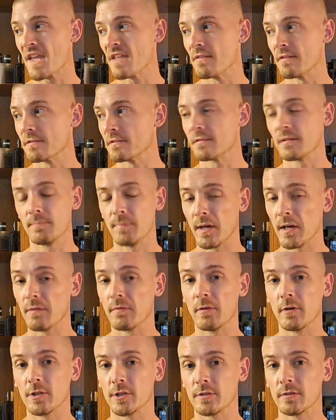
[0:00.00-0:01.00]
This is a better
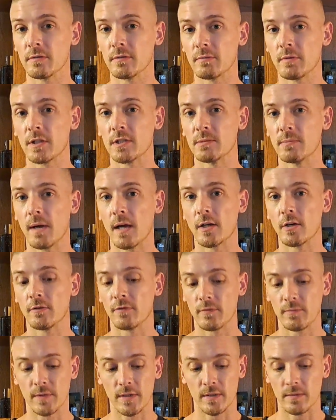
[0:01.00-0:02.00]
version of the red tobacco
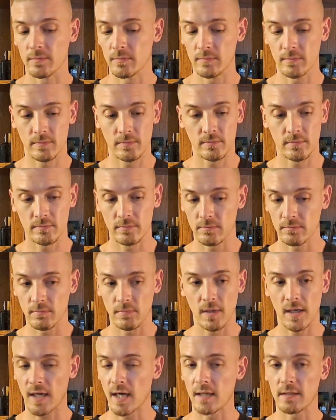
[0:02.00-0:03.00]
for me.
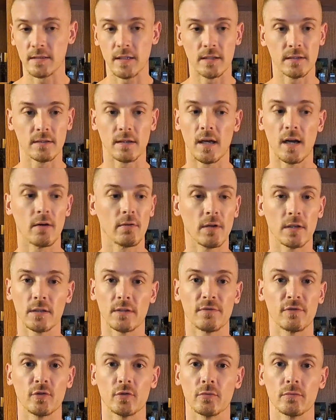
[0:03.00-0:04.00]
I don't like
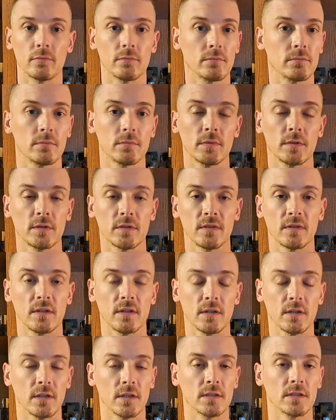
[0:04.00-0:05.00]
the fruit. It
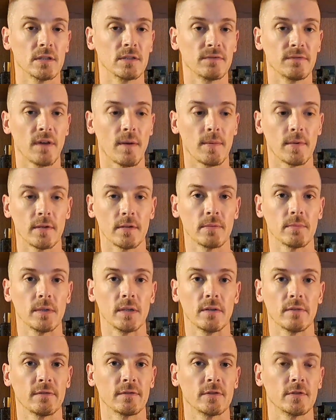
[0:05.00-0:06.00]
leans feminine to
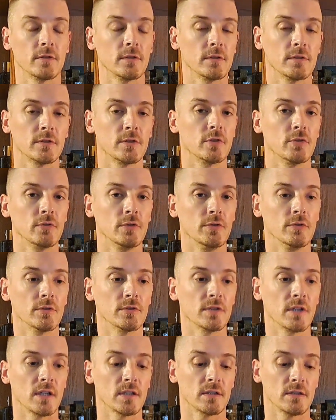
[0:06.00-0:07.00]
me. It's too
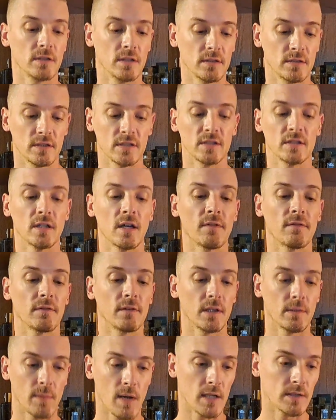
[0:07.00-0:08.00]
unisex. This is
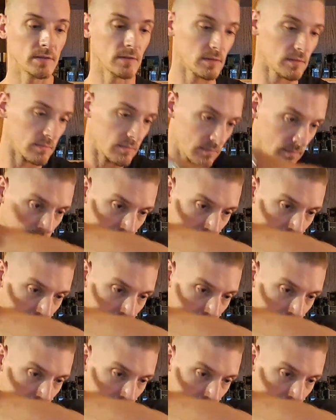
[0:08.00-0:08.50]
definitely masculine.